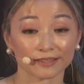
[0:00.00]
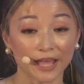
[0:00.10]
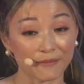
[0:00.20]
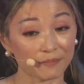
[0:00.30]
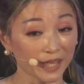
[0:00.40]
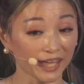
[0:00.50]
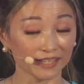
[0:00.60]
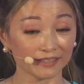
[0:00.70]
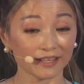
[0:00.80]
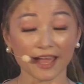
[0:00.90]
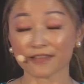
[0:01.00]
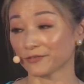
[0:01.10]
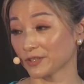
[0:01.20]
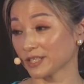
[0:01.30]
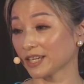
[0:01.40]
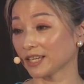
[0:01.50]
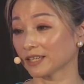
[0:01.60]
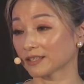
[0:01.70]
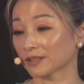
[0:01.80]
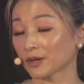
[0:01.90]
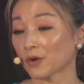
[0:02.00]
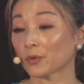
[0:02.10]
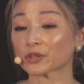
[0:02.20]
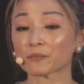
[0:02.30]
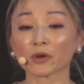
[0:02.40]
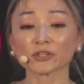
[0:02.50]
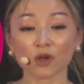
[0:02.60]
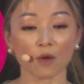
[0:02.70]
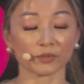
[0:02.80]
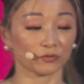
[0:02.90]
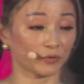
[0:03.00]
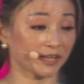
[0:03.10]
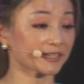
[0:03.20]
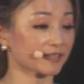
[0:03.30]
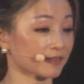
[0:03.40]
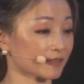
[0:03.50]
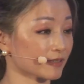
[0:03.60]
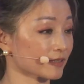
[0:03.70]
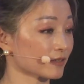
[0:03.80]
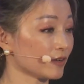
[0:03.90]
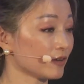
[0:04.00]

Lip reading: that pain and fatigue were the most common reasons